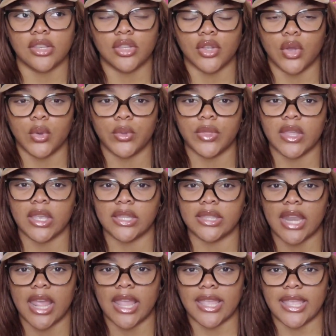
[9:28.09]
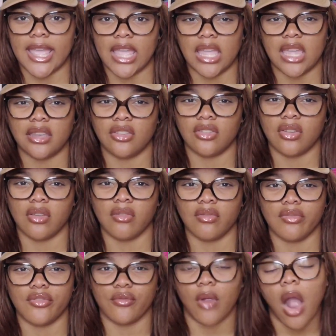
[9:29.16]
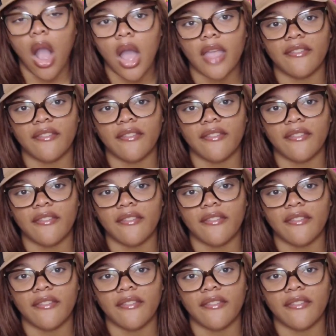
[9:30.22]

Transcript: don't think that I can, you know, draw.